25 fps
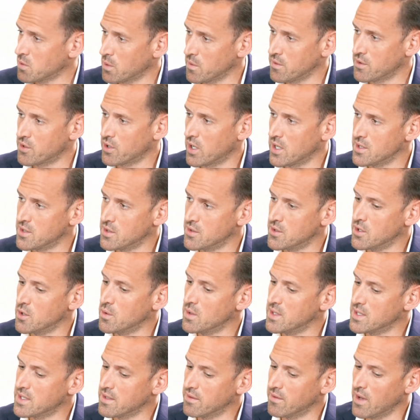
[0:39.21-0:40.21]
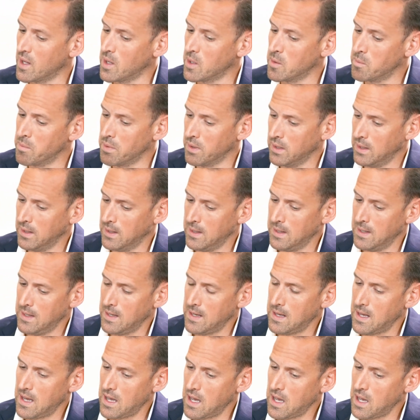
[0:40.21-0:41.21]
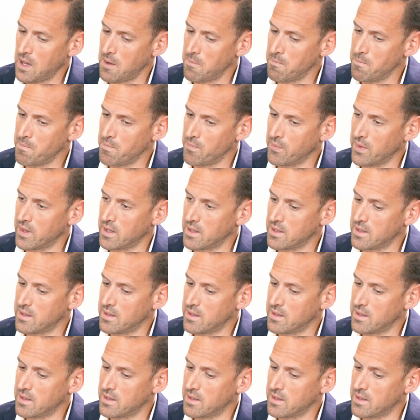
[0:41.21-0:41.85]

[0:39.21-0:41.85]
what we've tried to do is develop some